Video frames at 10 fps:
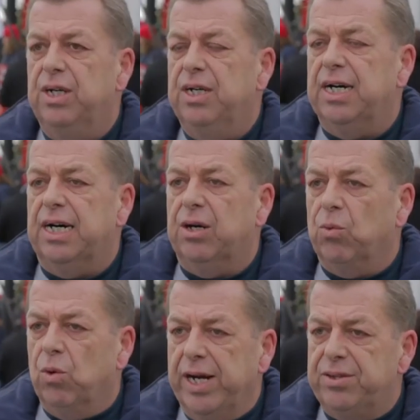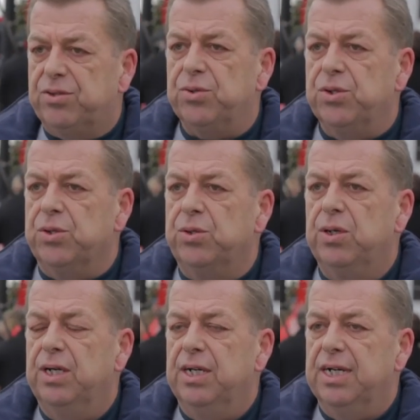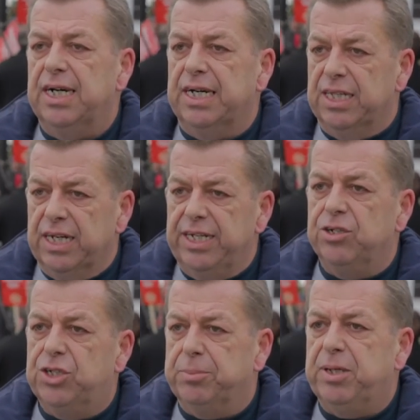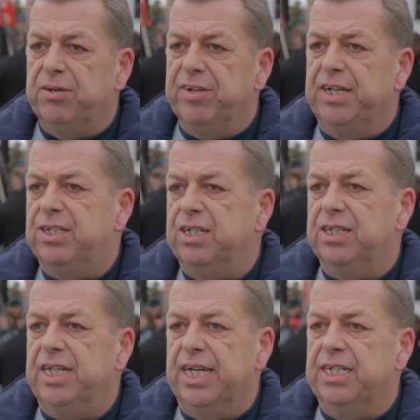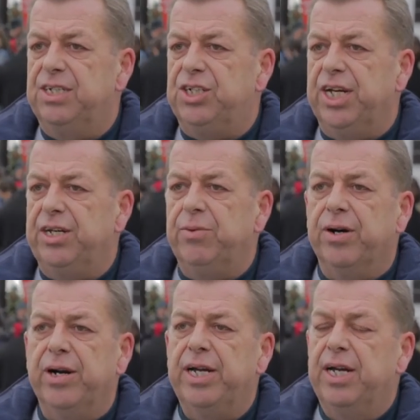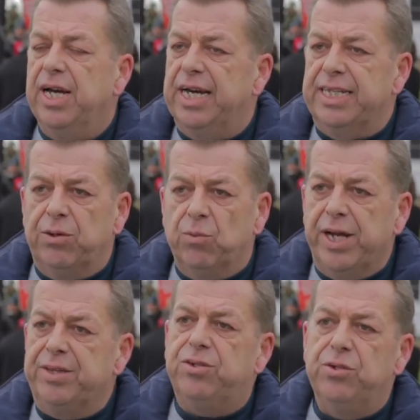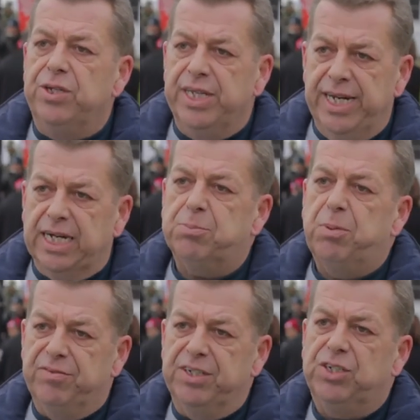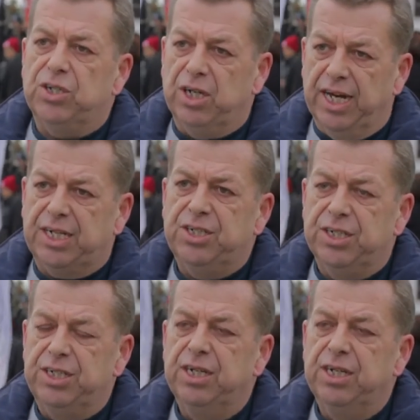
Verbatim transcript: uh, right through uh, the leadership convention at the end of January and then right through to the next provincial election